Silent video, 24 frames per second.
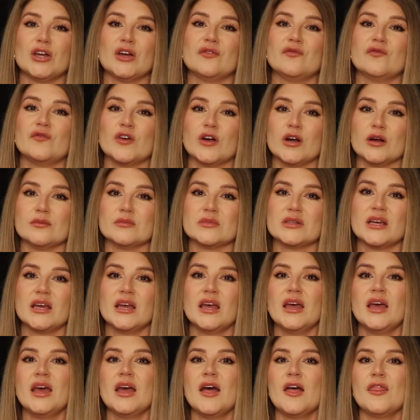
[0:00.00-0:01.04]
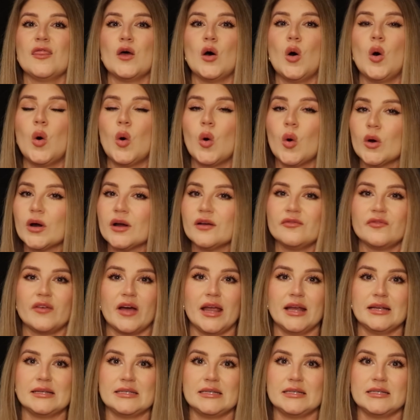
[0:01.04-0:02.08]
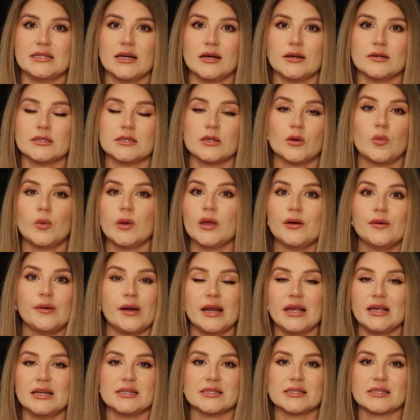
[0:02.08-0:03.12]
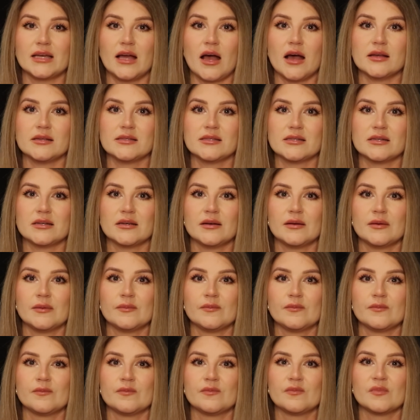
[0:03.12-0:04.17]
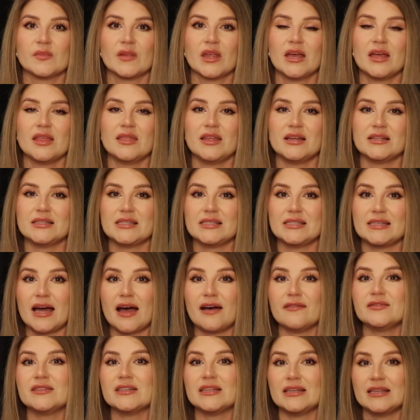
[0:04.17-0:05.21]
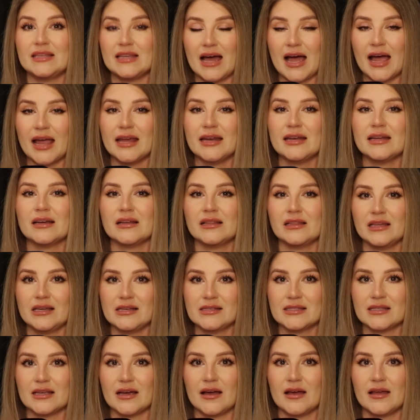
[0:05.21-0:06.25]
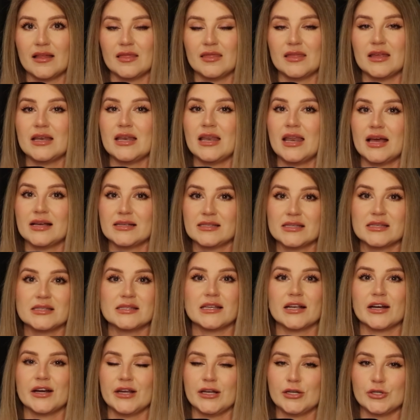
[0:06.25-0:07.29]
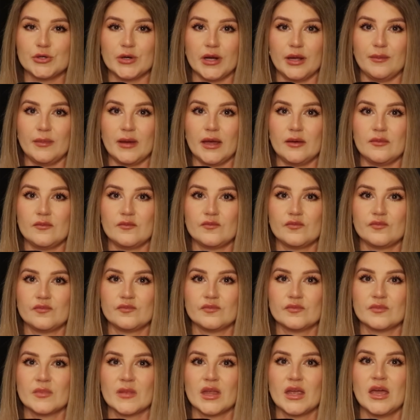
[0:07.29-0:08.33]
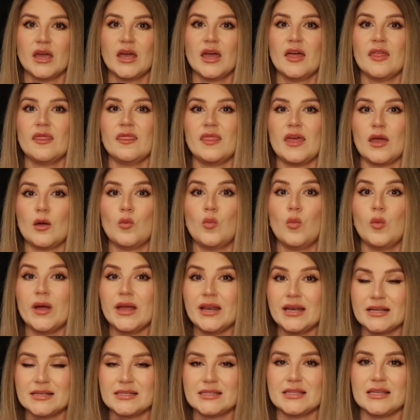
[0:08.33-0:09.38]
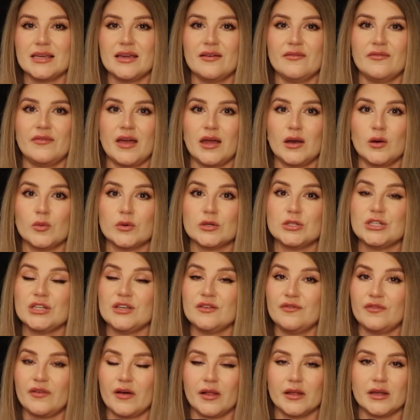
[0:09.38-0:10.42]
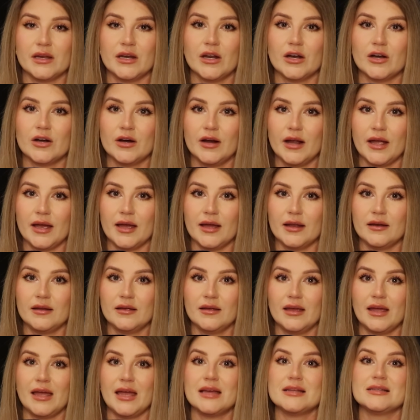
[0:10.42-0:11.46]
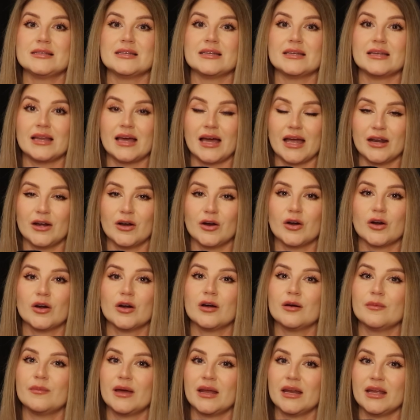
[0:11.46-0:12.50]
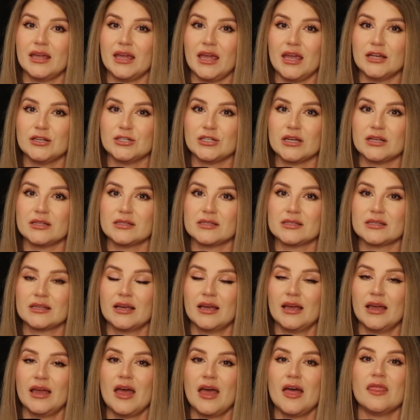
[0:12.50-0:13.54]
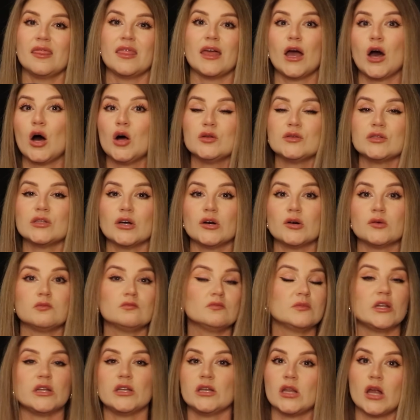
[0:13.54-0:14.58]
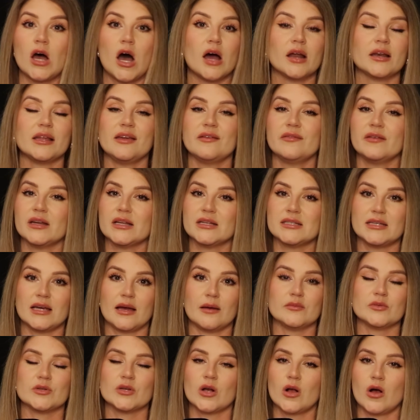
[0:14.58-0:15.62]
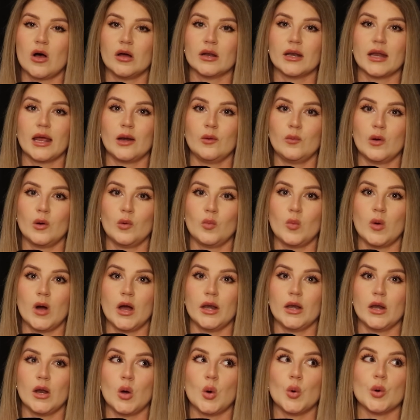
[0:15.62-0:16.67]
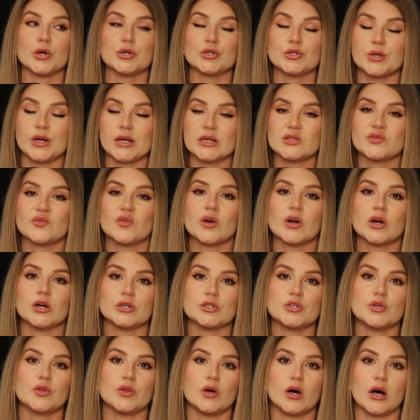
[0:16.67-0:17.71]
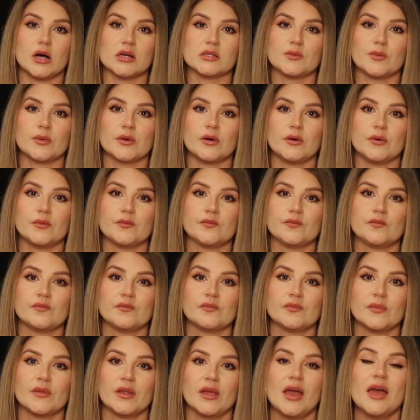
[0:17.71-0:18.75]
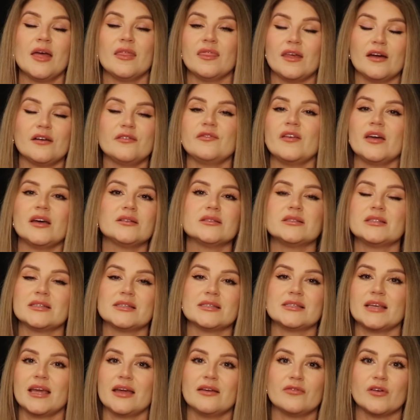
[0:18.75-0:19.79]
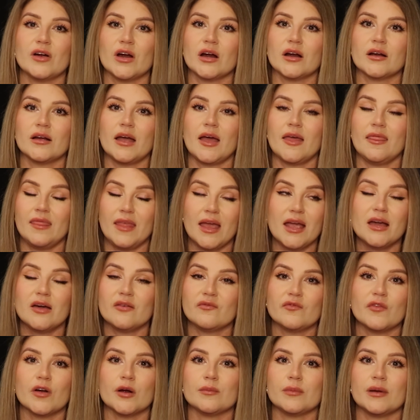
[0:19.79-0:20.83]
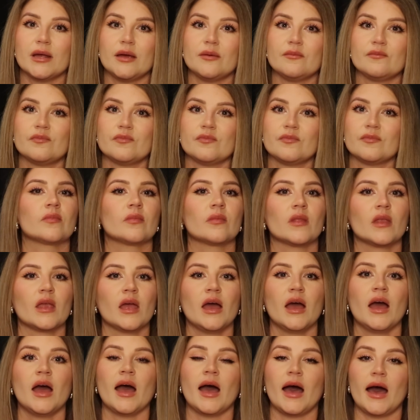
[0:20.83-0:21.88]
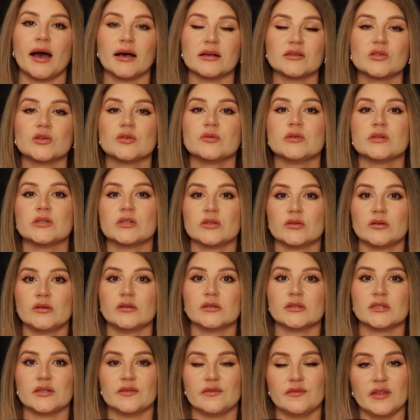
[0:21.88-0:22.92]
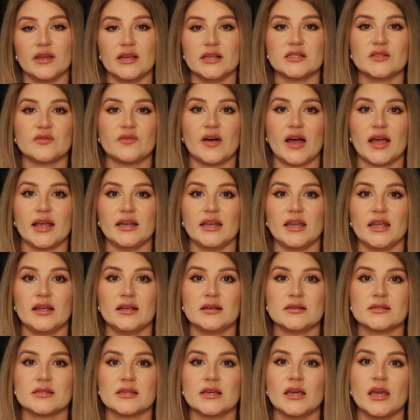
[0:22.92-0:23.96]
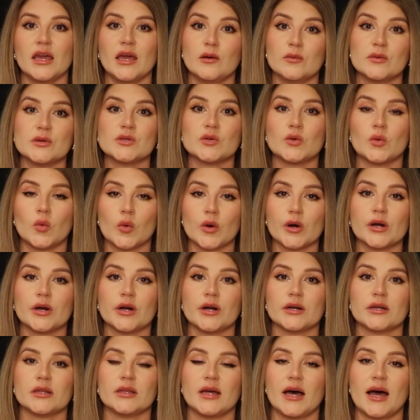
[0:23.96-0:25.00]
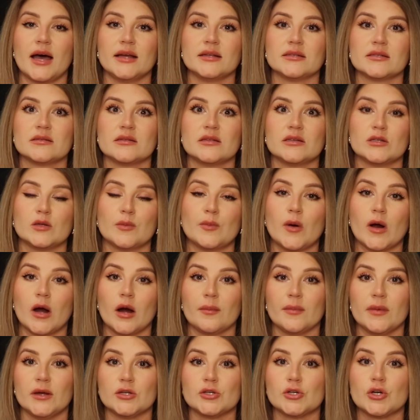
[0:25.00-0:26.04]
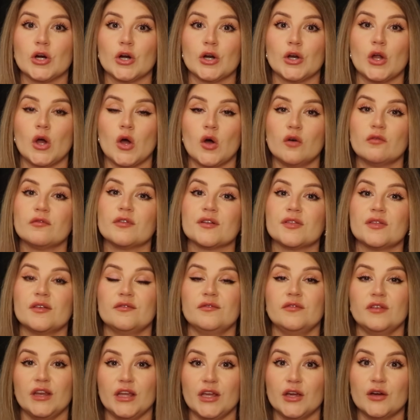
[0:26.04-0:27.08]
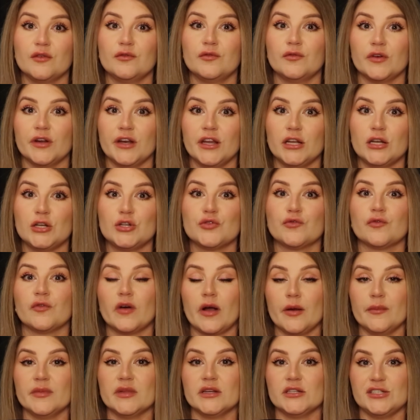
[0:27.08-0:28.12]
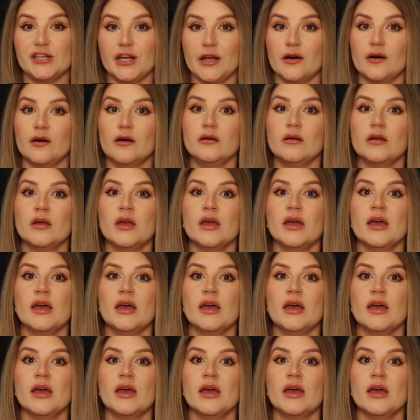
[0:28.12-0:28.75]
confirmed the horrifying details that we already discussed. That staff denied Elisa the necessary treatment. They witnessed the event when she fell and hit her head and denied her medications. They also did not even attempt to call 911 or transfer her to the hospital. They failed to save her, and they confirmed it. As a result of these findings, it was ordered that the department turn over the video footage from the jail,